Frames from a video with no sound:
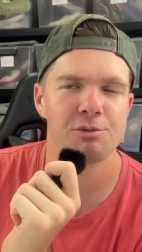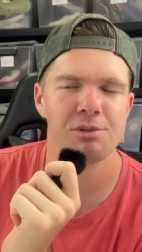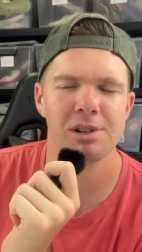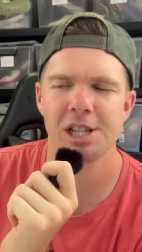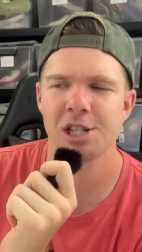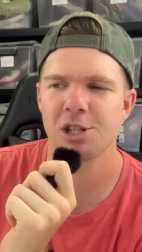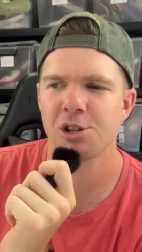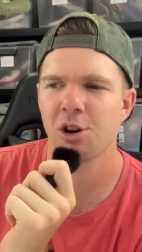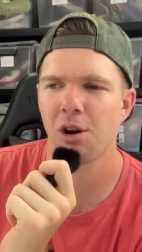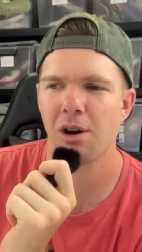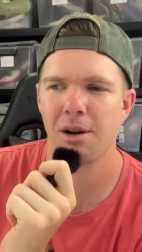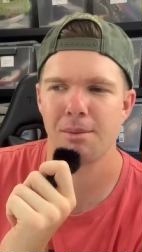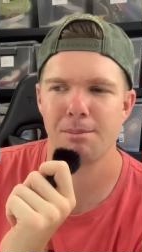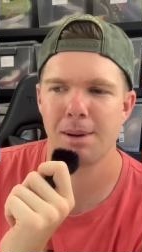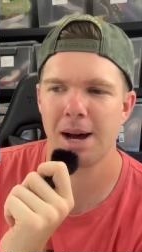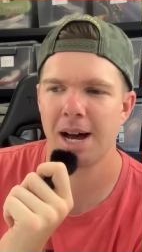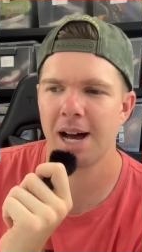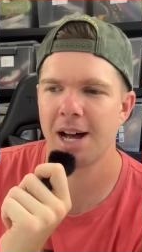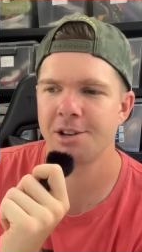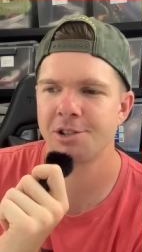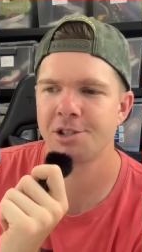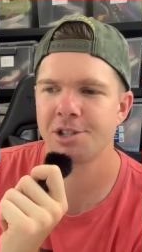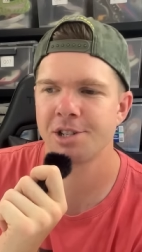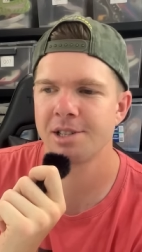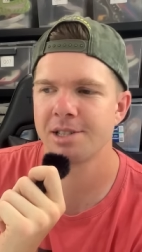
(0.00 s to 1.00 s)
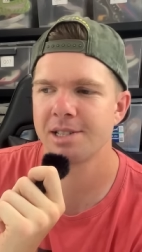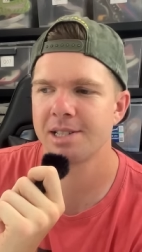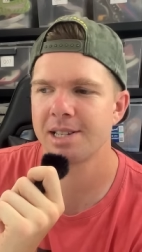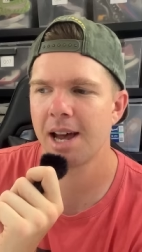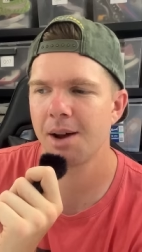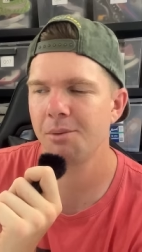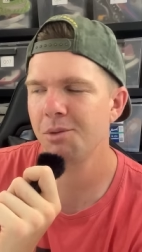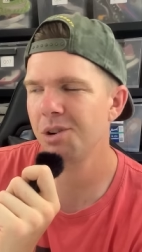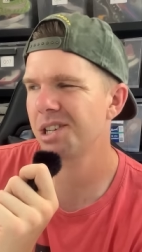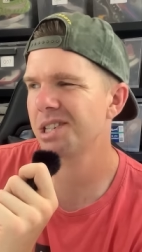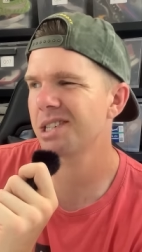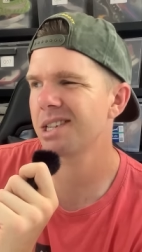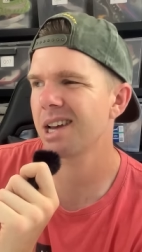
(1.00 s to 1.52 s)
really tight margins,
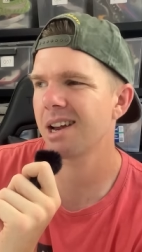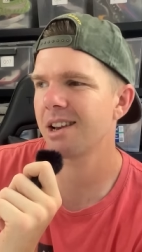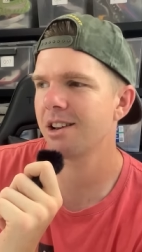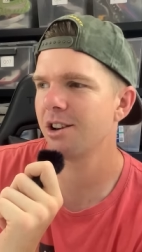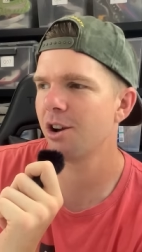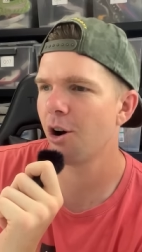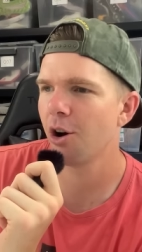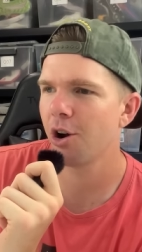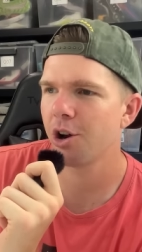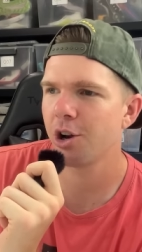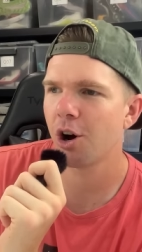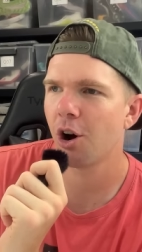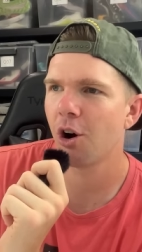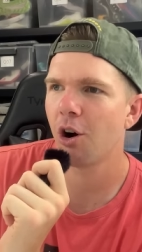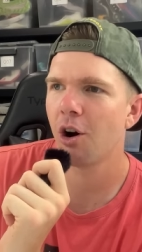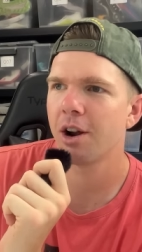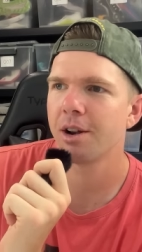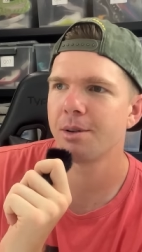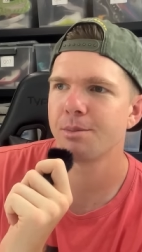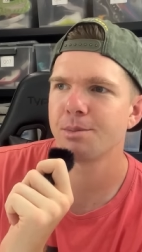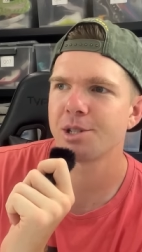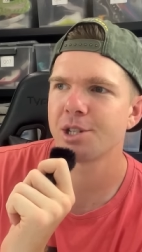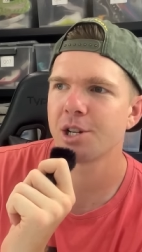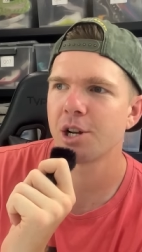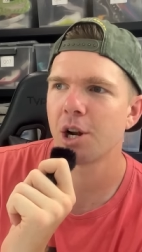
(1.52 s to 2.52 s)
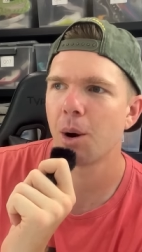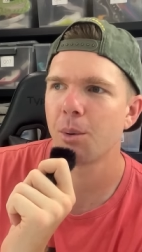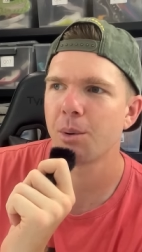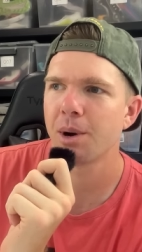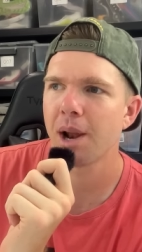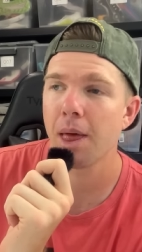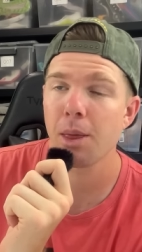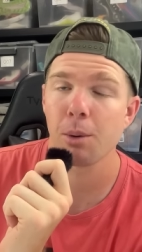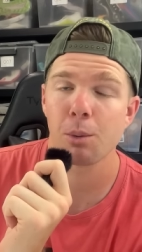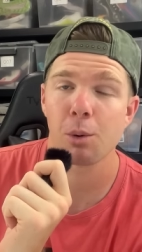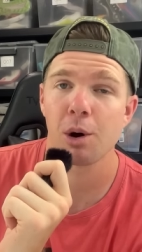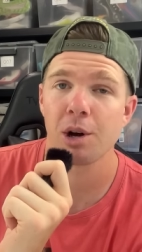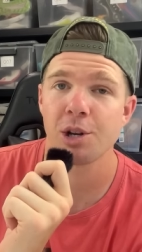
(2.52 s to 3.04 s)
having to say no to items that I would
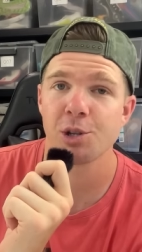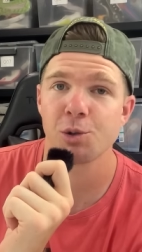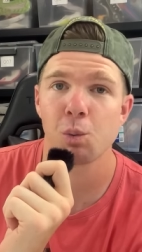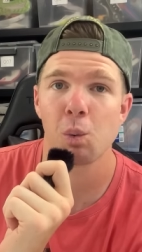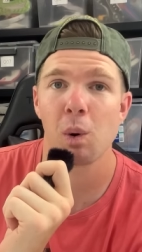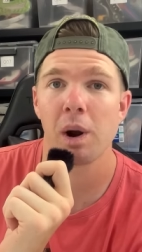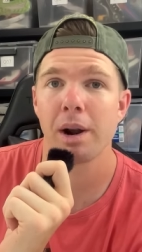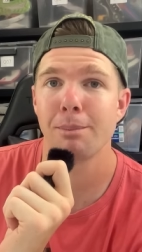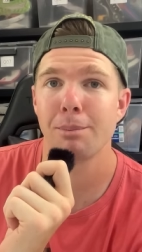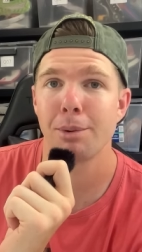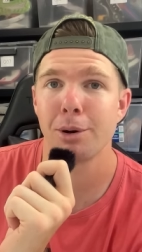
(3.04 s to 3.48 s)
otherwise want to